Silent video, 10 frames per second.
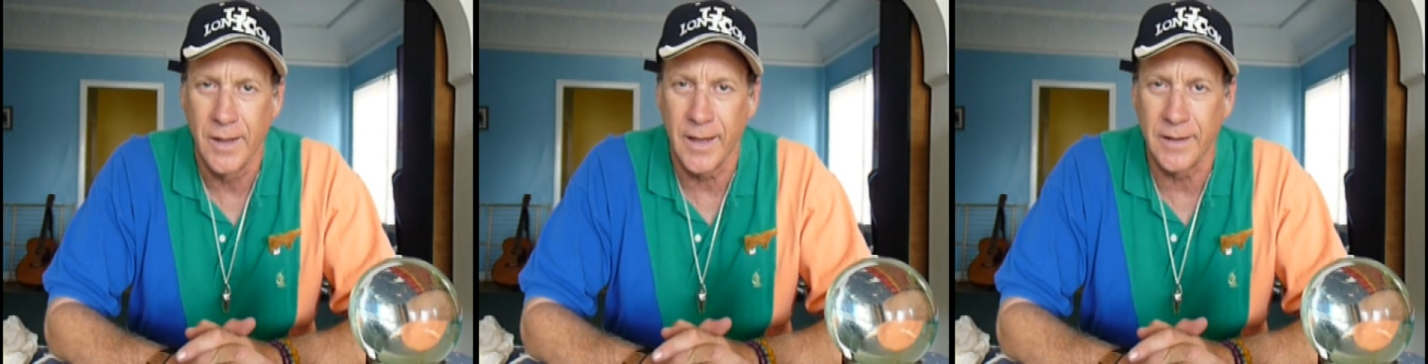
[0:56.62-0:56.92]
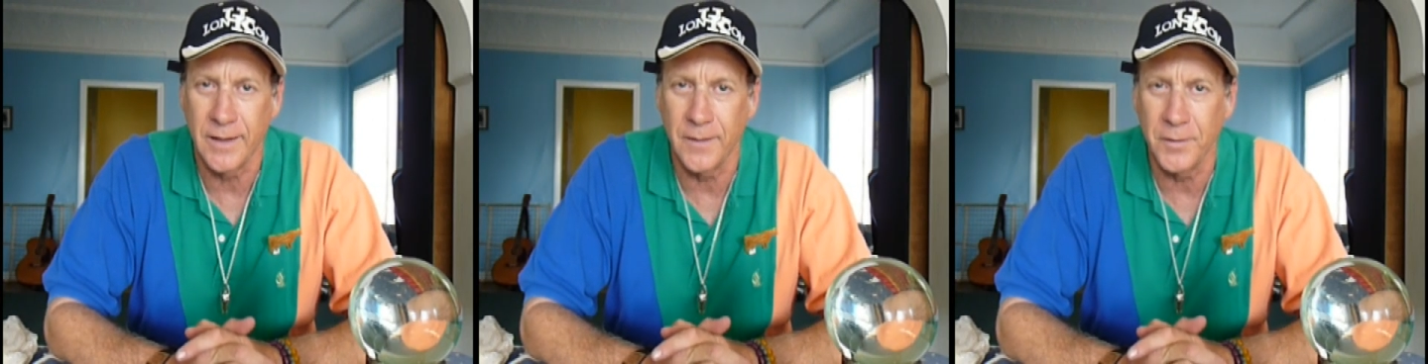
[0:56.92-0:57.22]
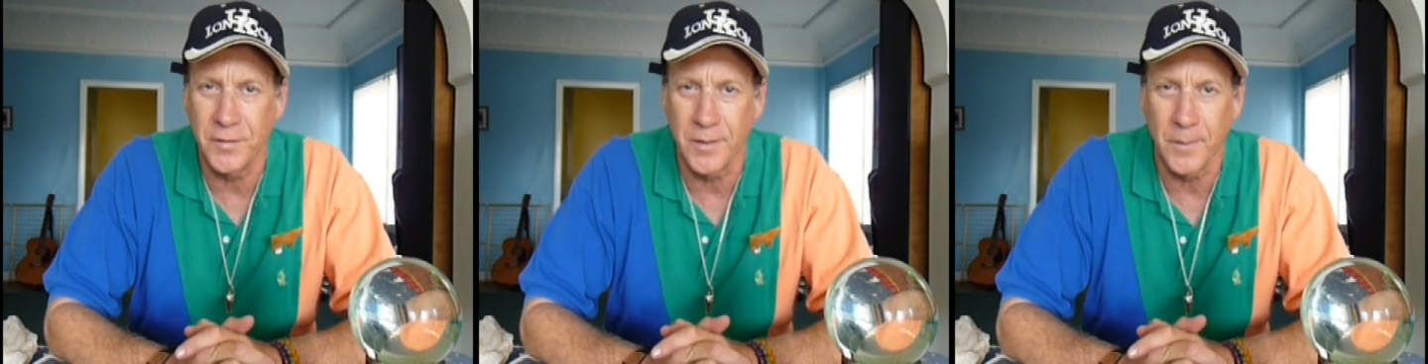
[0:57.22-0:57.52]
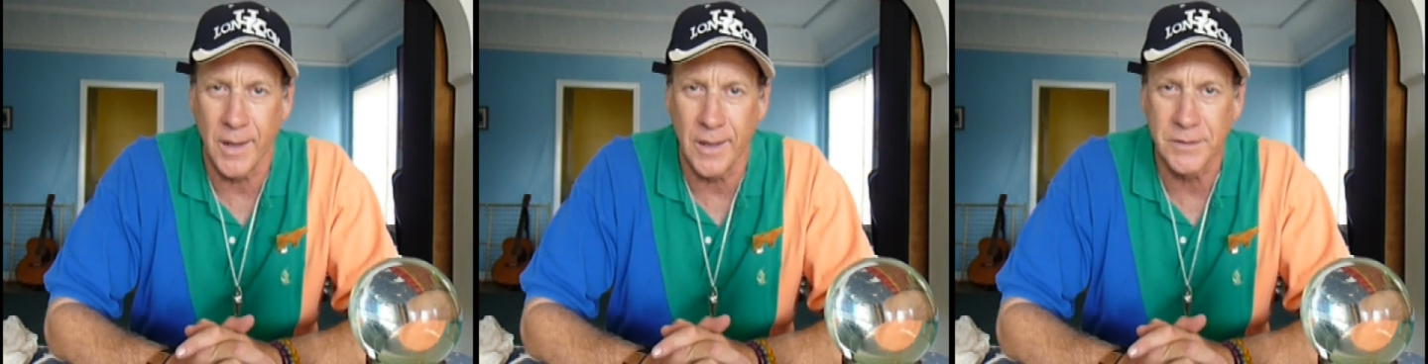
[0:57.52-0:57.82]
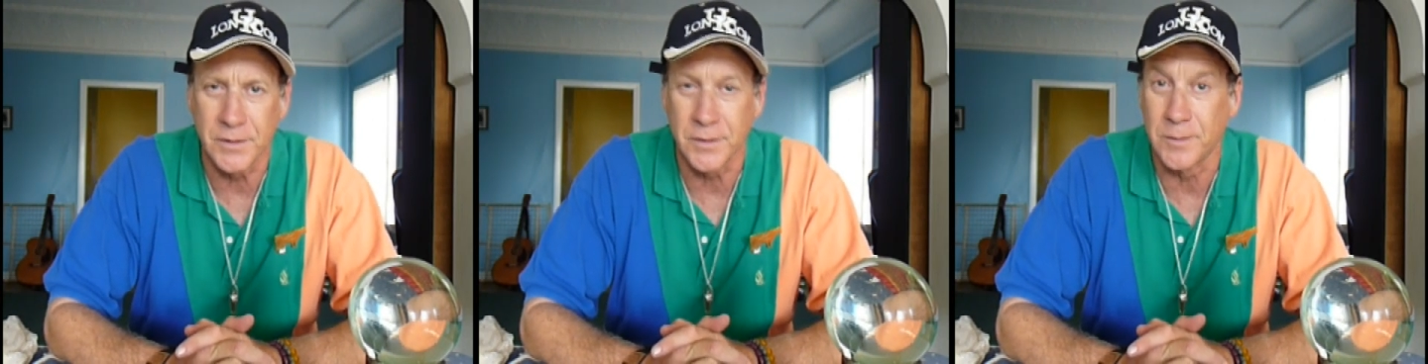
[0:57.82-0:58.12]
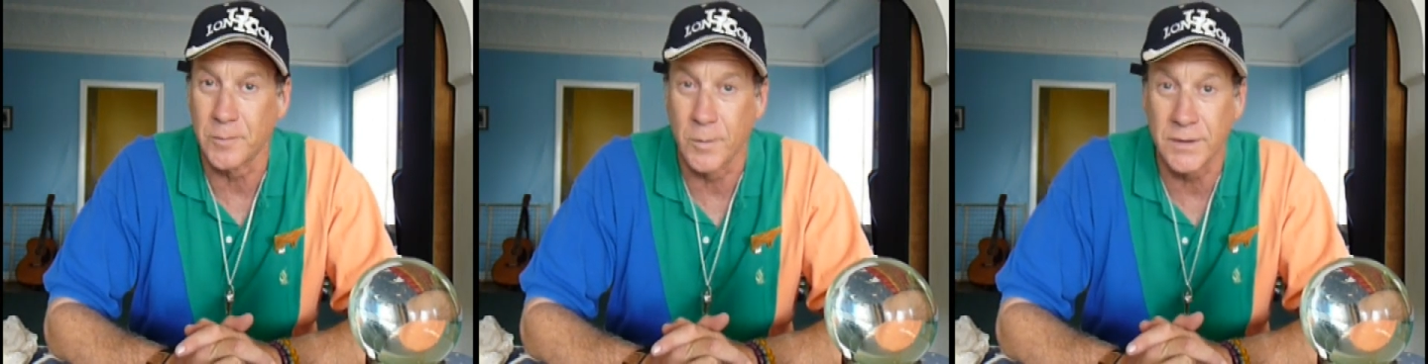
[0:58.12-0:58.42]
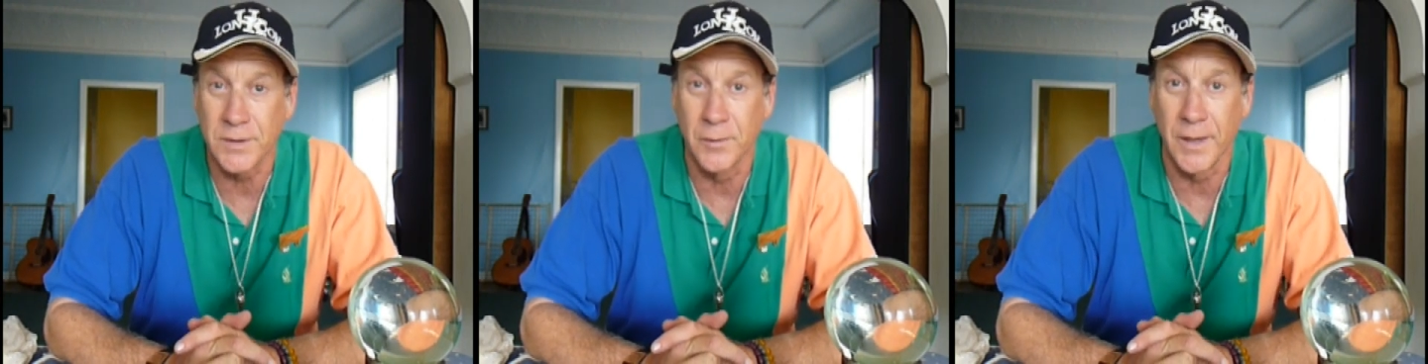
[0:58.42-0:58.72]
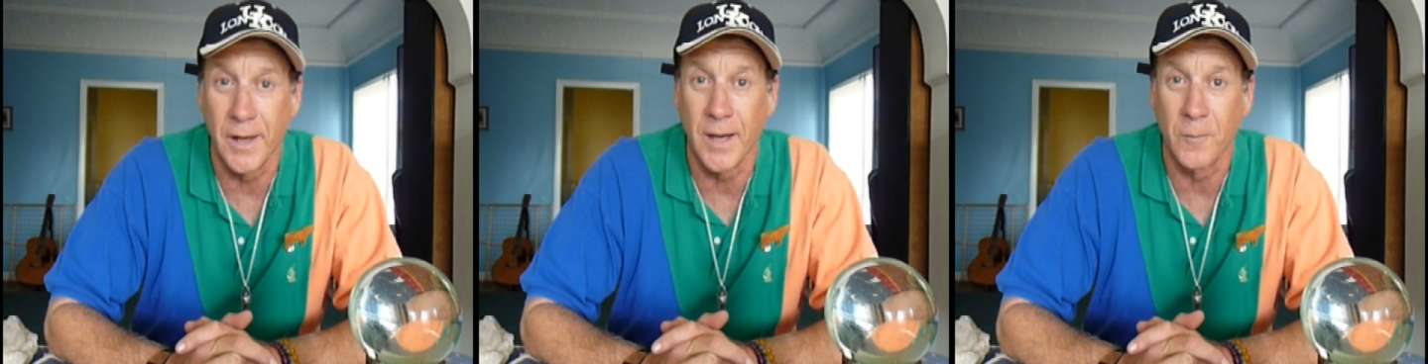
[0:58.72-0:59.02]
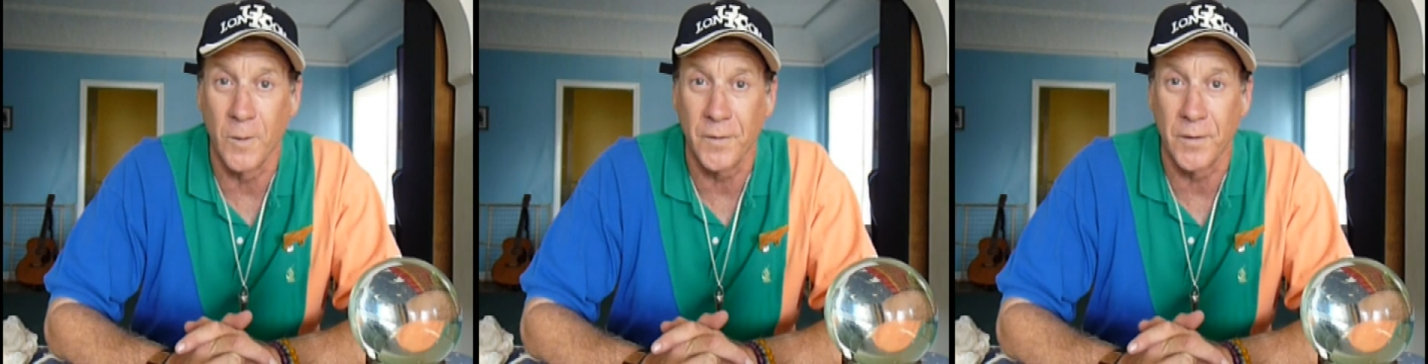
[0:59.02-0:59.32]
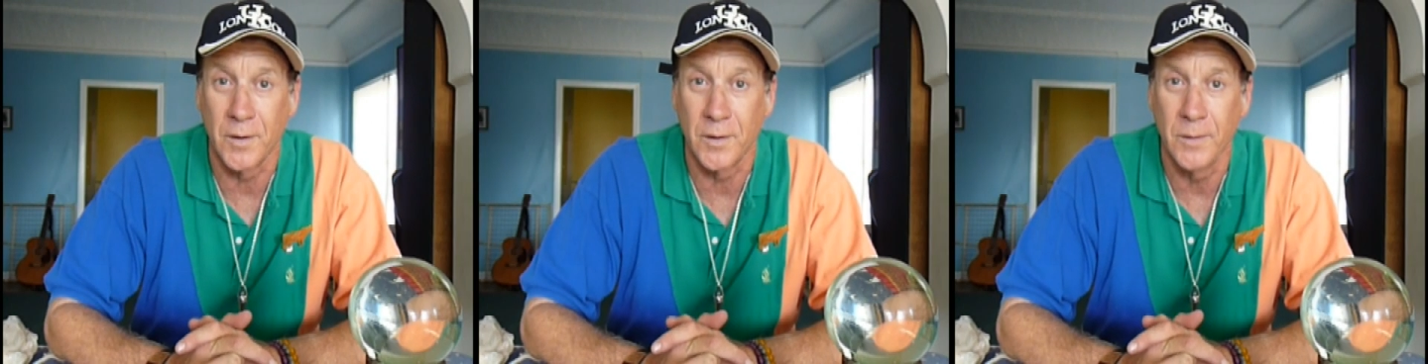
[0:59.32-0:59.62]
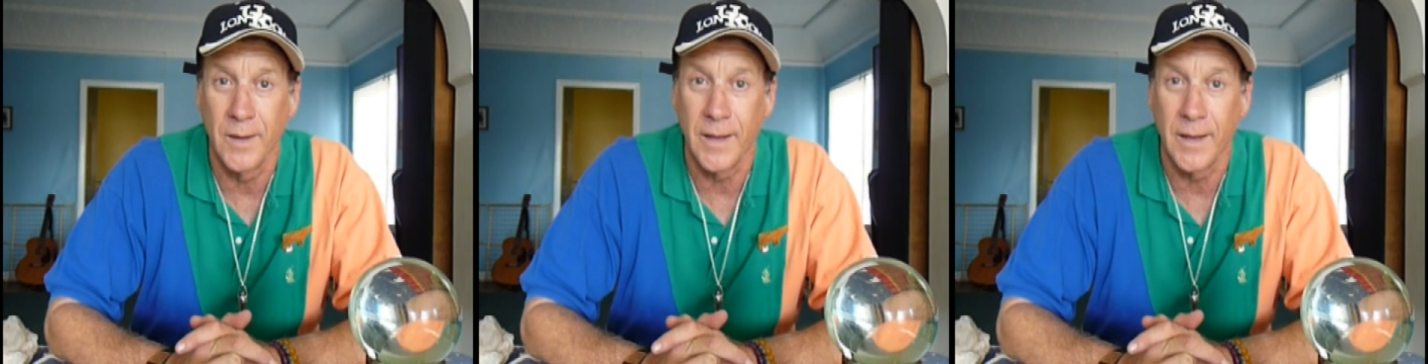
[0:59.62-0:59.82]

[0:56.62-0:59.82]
and give you some answer, what's going on with you,